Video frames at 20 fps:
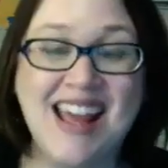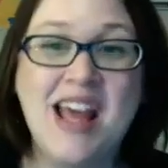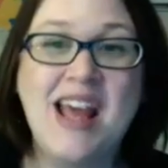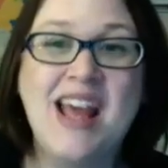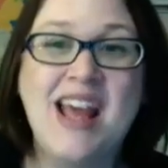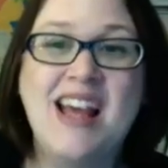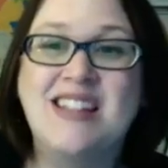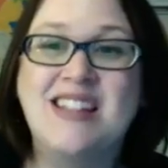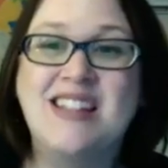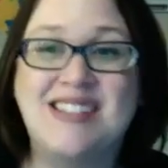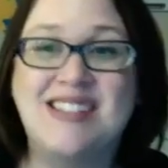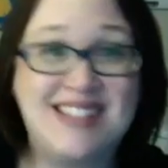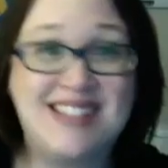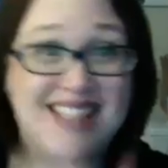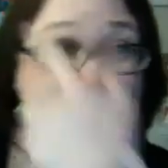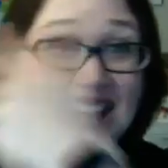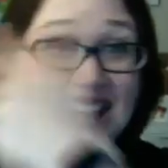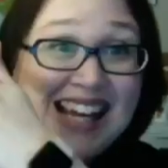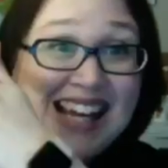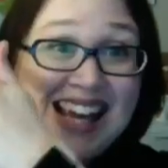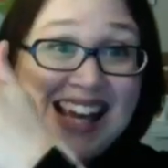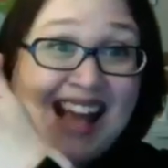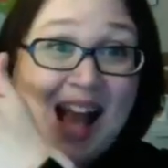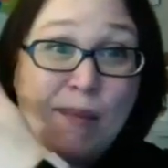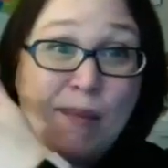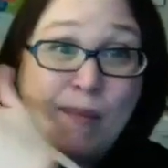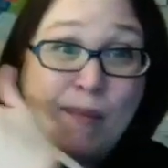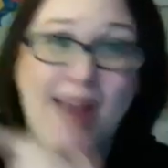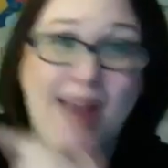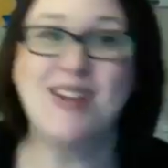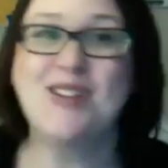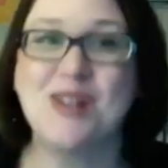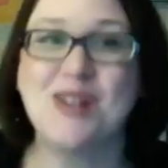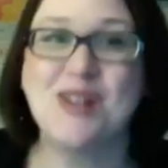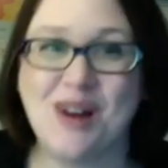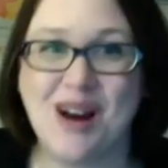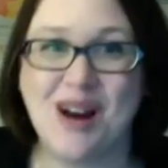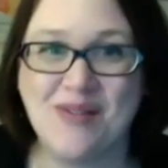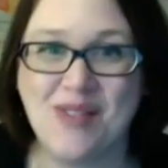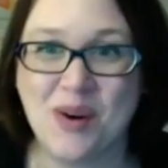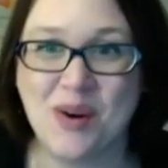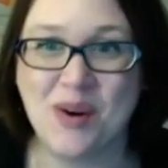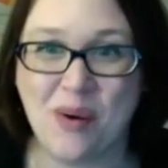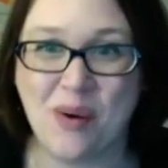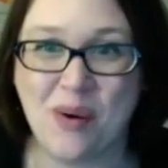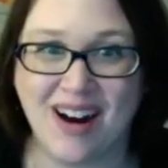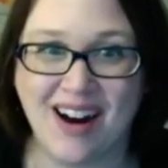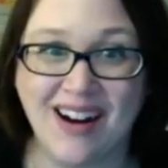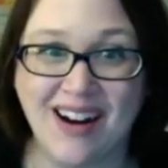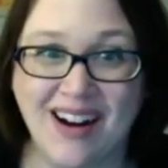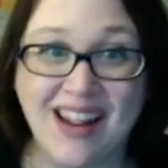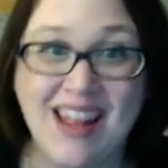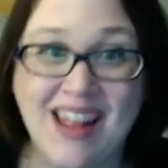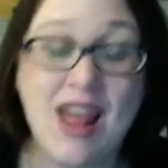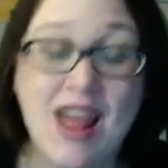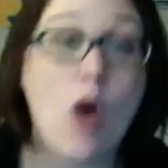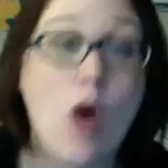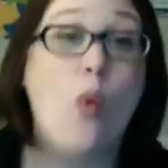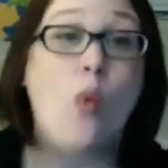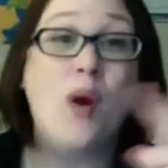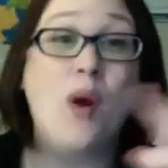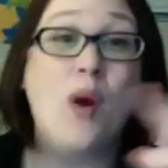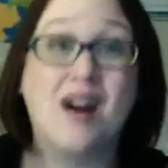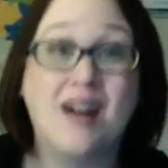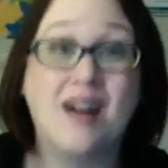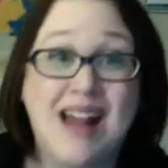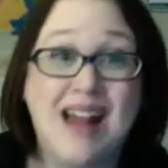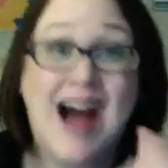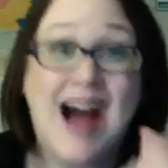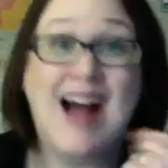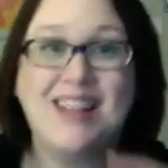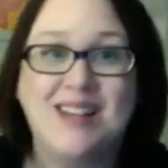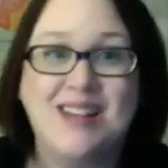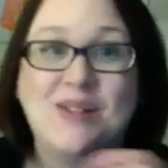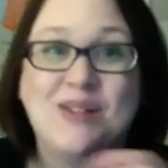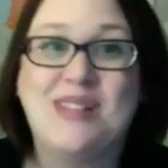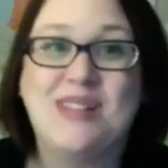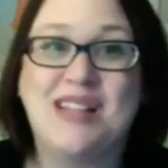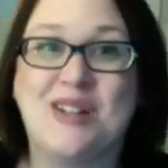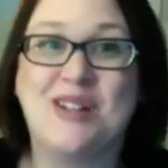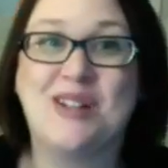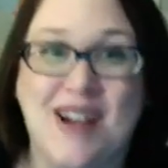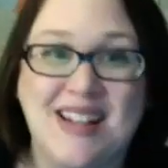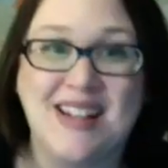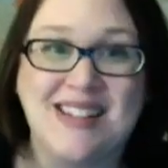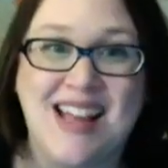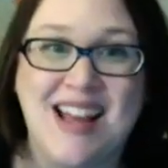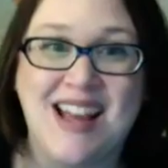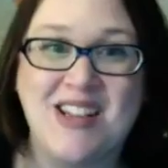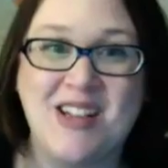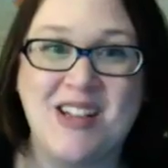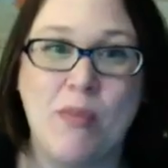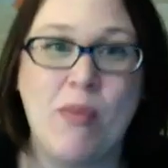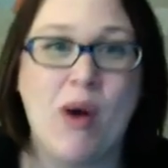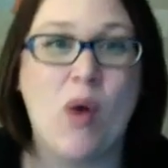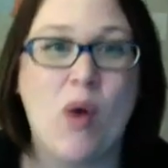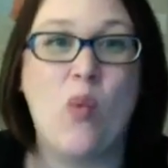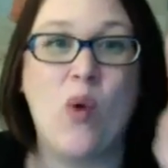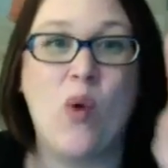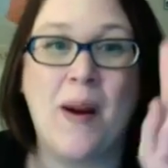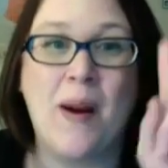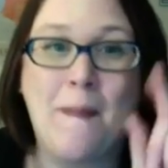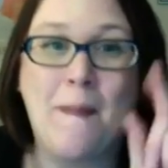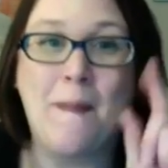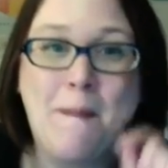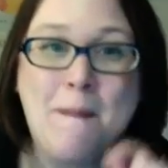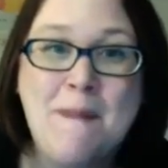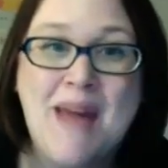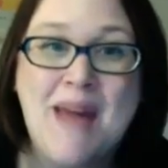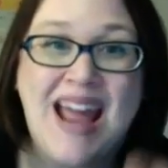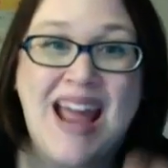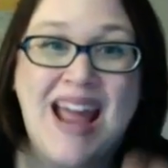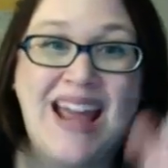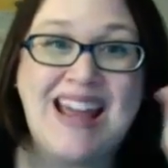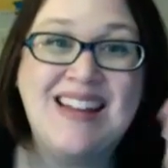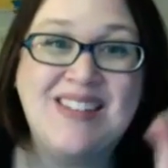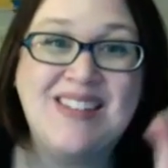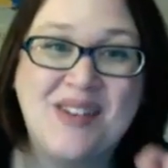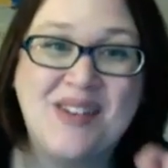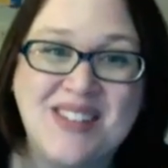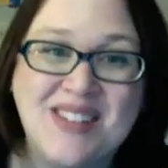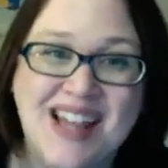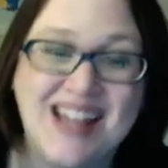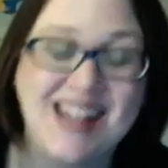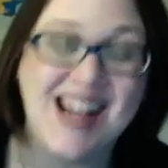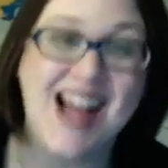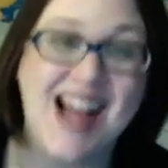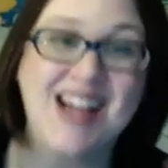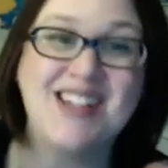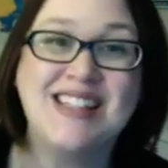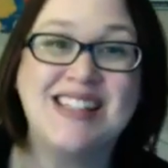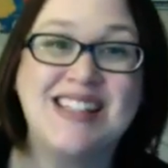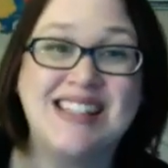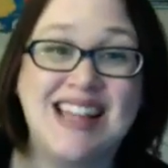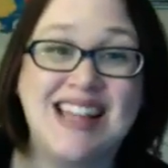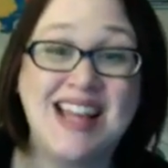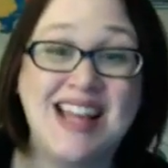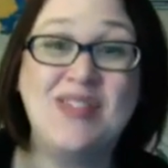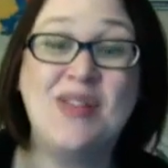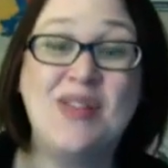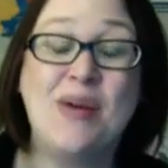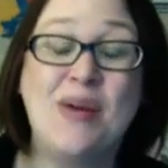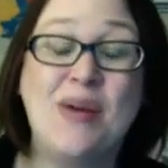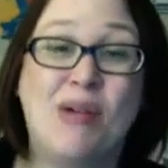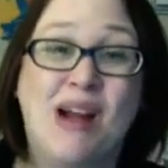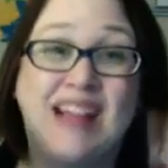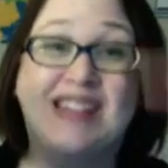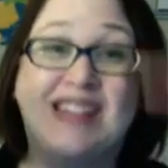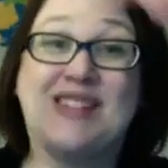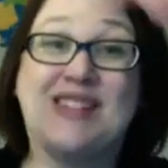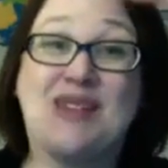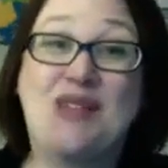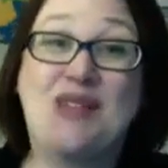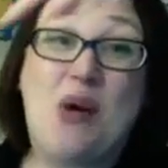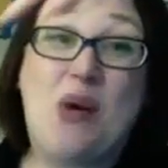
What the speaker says: Seeing a picture of the word. We're not using translation, but we're making those connections in the brain so that